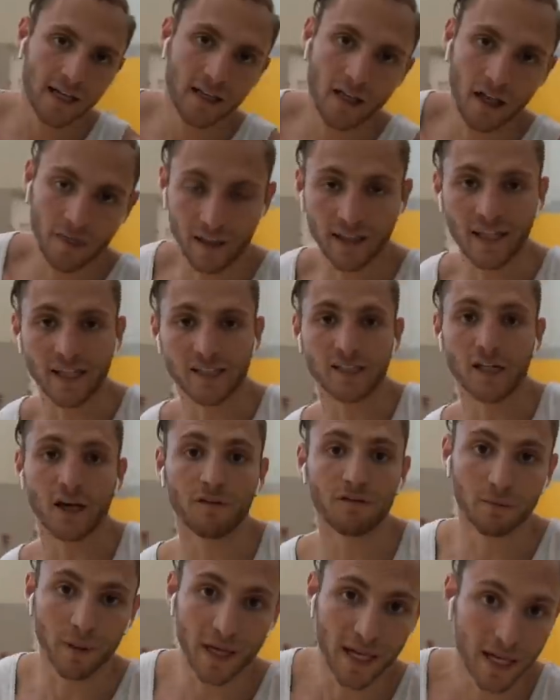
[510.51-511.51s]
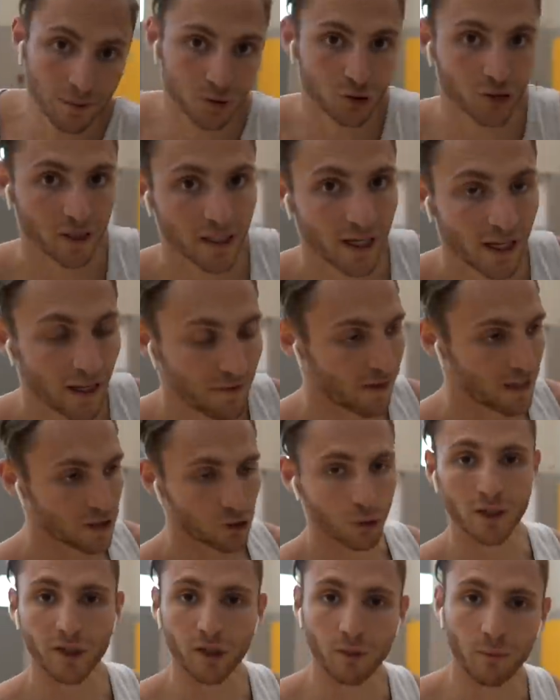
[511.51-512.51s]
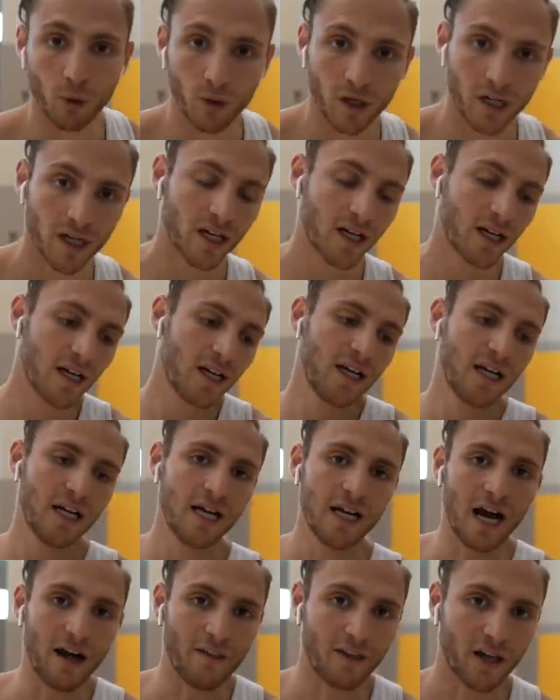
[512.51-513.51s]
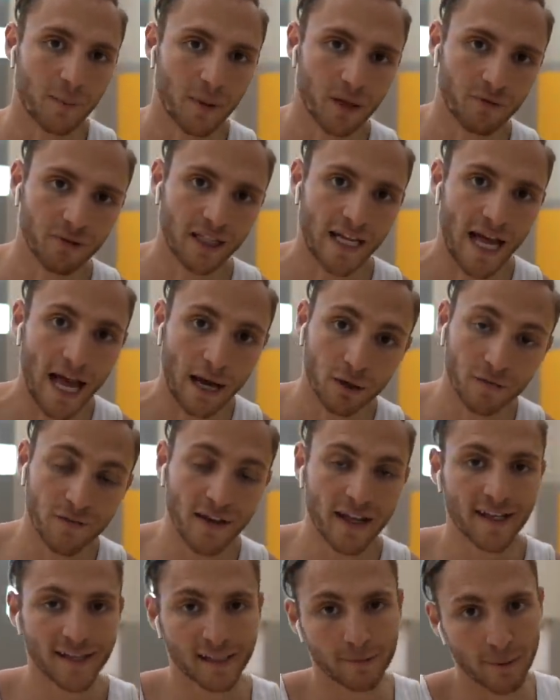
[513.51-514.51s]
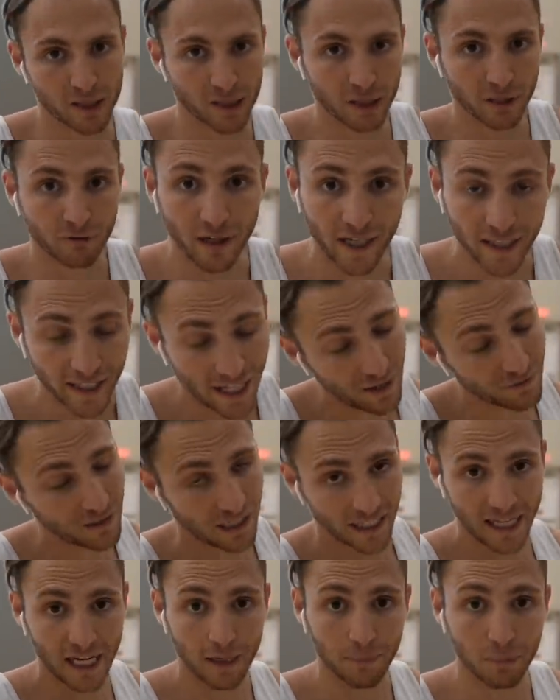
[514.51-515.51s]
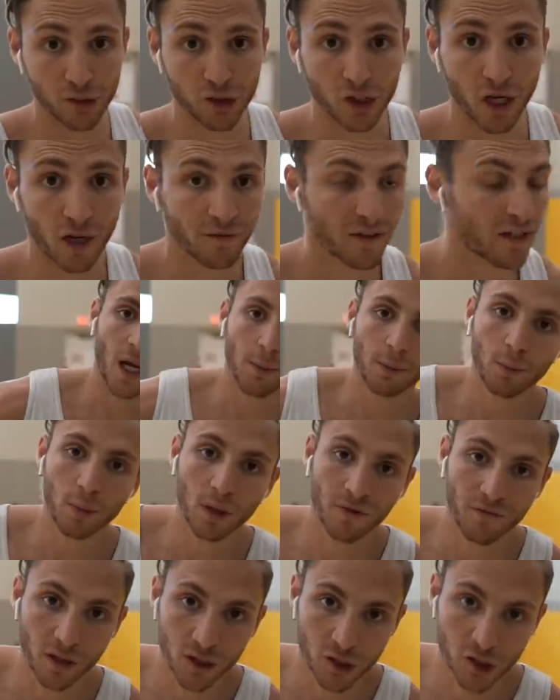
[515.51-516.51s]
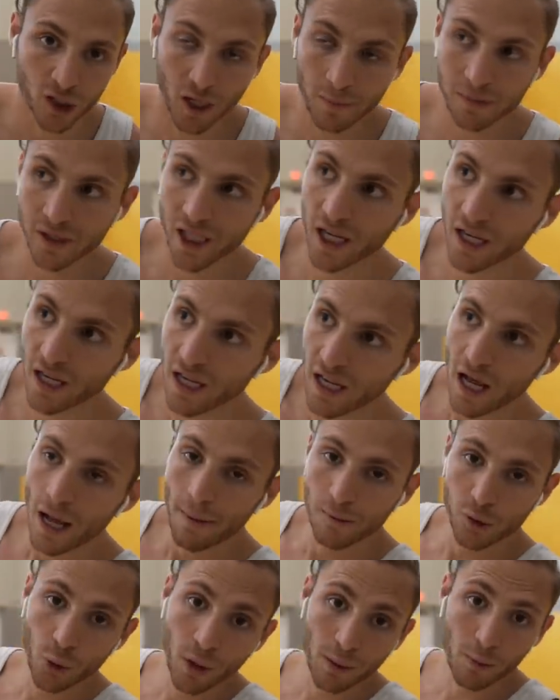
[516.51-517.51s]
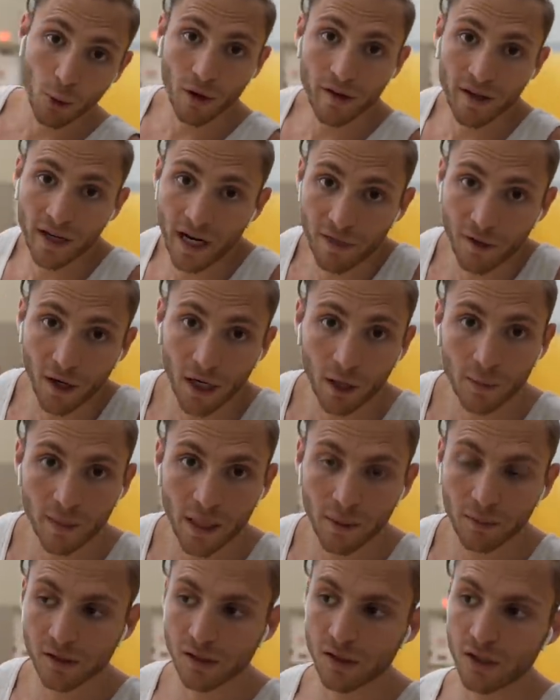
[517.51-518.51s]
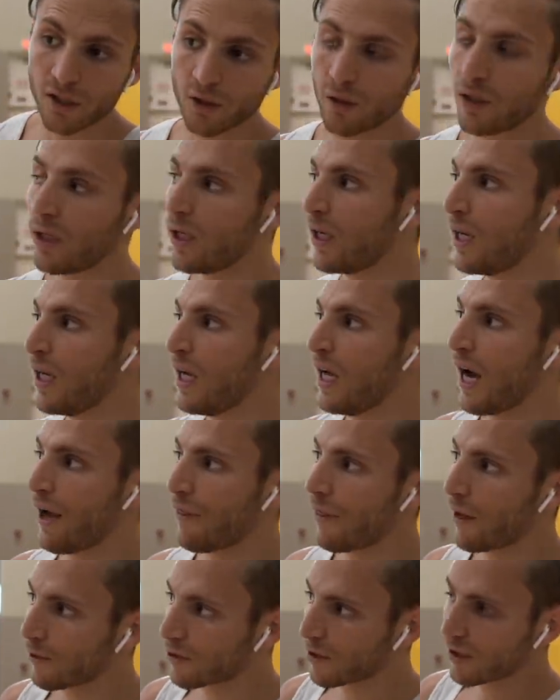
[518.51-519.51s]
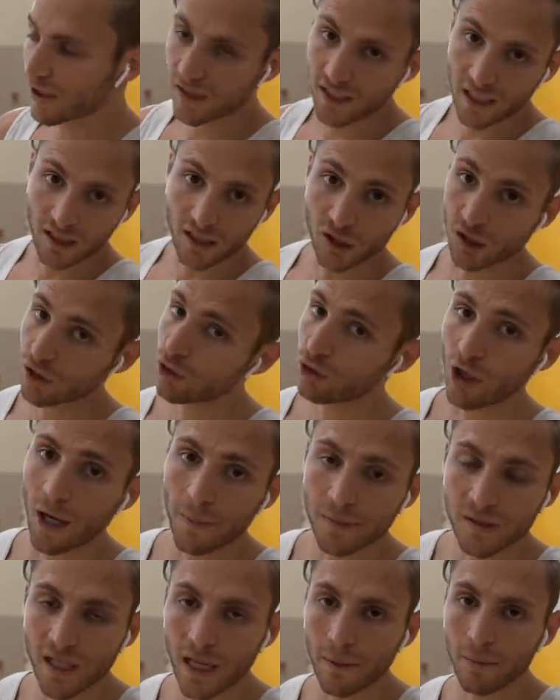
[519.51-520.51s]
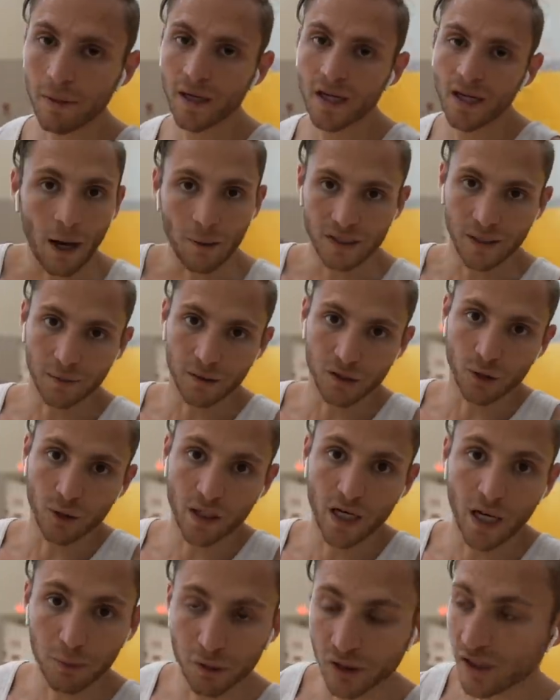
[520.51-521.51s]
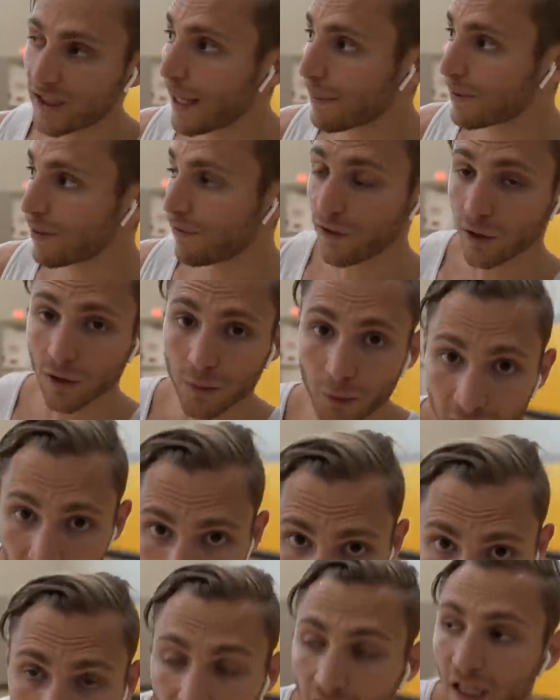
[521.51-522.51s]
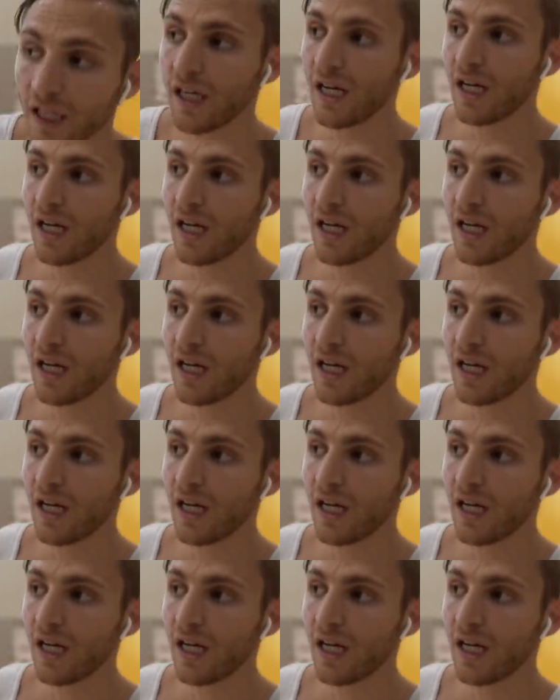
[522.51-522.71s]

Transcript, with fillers: I think that's enough for my hamstring. If I do a little more, I think I'm gonna really aggravate it, especially right-left. I can't push off it. A couple more vert jumps, doing more than I thought I would be able to do. I thought I was gonna stick to just drop step. I was able to do a couple steps. It feels pretty good.